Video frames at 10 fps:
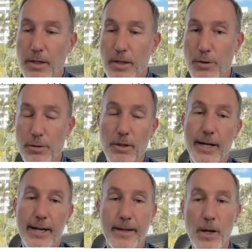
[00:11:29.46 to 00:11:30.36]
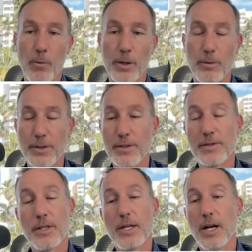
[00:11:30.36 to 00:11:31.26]
through the Lightning Network, which
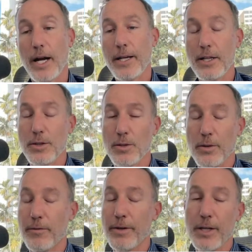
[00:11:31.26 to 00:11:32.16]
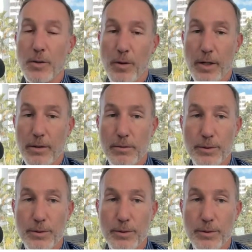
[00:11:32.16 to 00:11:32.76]
is, I need to do a video on,